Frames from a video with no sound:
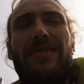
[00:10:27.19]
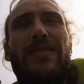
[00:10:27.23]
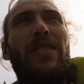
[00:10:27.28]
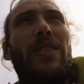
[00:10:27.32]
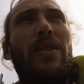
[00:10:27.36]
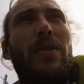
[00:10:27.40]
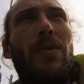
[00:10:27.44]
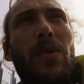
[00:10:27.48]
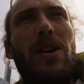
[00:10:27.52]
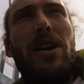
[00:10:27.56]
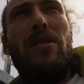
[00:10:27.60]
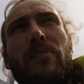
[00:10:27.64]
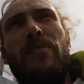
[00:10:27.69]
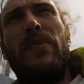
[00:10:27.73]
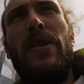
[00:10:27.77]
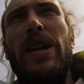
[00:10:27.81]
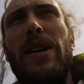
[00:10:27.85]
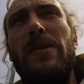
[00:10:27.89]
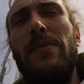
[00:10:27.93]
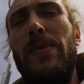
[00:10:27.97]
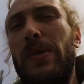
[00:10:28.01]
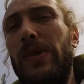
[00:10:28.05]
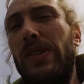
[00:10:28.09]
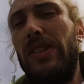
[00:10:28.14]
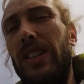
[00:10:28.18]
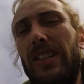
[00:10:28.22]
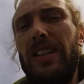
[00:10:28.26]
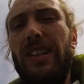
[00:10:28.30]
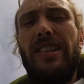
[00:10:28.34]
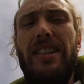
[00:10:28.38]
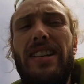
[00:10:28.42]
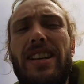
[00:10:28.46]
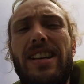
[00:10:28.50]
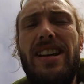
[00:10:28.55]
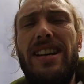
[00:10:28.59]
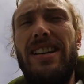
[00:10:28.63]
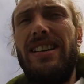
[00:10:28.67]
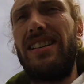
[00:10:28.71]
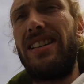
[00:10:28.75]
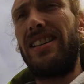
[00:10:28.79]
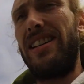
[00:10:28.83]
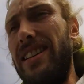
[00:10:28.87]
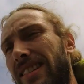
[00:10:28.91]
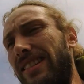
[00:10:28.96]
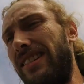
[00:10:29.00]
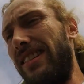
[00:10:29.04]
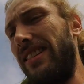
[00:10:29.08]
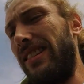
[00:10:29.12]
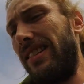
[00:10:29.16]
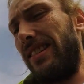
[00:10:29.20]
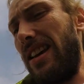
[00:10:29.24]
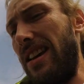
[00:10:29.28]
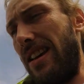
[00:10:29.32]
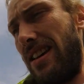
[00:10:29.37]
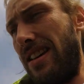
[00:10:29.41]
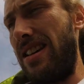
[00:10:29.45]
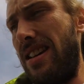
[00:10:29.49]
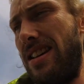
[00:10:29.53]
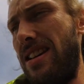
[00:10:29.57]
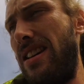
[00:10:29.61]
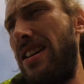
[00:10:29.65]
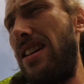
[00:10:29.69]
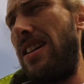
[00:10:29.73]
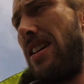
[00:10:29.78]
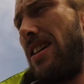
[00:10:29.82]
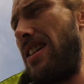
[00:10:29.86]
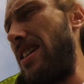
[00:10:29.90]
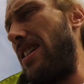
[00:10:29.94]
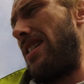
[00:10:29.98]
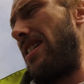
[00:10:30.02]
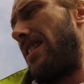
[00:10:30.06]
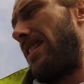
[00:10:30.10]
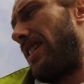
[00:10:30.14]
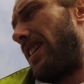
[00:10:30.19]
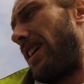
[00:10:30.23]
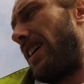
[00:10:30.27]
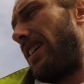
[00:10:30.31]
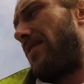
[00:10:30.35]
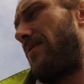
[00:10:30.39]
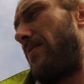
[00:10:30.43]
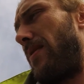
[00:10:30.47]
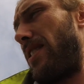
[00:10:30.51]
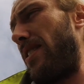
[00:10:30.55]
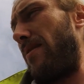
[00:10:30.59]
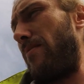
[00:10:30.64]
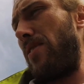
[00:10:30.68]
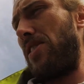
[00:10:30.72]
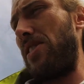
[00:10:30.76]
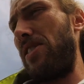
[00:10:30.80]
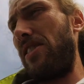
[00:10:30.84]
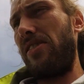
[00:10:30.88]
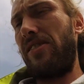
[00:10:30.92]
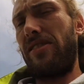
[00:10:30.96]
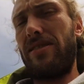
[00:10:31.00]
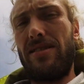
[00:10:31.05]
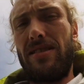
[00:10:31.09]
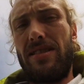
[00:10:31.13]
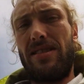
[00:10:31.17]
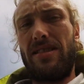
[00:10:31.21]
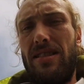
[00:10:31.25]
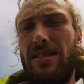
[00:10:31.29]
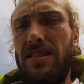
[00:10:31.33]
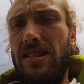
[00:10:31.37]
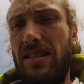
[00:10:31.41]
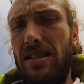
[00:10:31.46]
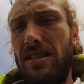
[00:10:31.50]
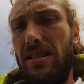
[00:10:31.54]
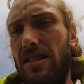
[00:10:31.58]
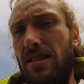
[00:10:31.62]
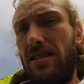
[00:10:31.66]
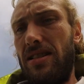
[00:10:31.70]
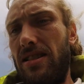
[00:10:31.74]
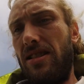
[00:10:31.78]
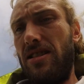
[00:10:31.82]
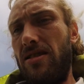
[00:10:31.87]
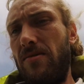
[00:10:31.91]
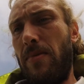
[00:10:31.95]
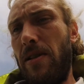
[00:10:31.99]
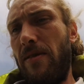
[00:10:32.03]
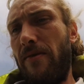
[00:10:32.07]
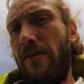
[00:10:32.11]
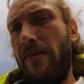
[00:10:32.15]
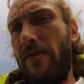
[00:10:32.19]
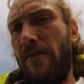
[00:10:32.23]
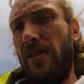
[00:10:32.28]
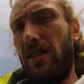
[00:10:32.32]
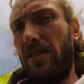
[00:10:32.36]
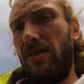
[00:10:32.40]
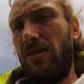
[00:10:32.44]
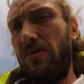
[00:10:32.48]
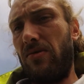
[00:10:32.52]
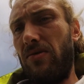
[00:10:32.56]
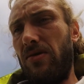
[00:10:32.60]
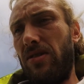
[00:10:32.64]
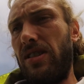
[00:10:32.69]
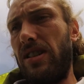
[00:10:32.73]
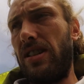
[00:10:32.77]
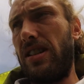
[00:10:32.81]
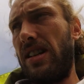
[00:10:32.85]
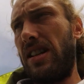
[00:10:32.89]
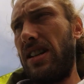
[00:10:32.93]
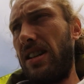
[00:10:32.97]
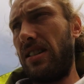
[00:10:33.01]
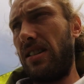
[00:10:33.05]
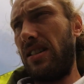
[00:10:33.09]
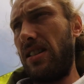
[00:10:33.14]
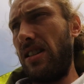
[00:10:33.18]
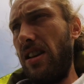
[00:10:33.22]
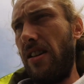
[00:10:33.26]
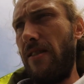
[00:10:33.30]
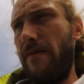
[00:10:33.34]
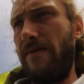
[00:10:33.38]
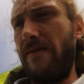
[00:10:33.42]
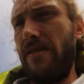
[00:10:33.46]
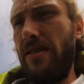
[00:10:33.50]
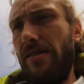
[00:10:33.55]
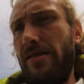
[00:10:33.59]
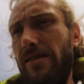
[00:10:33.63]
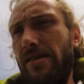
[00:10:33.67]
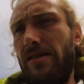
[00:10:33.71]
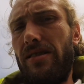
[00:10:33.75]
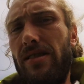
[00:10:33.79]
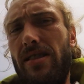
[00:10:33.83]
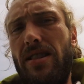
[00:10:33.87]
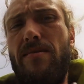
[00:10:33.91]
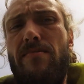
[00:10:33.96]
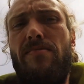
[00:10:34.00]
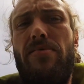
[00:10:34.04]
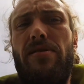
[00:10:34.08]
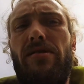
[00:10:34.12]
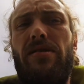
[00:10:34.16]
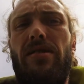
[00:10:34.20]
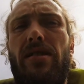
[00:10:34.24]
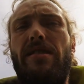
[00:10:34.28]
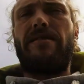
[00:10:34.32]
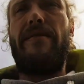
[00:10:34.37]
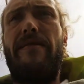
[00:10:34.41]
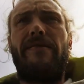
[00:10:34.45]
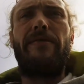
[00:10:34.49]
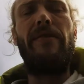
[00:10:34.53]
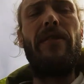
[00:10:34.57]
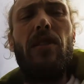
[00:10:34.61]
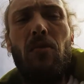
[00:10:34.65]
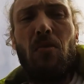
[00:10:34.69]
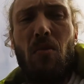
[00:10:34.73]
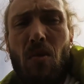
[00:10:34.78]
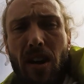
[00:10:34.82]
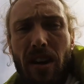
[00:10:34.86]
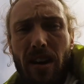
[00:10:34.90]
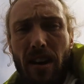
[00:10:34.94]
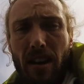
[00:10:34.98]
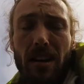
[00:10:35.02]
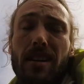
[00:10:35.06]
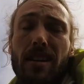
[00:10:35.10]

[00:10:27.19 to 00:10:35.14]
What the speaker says: The wind, people, so yeah, as I say, catch me in a bit, guys. Hope everything's all good. Stay focused, stay positive for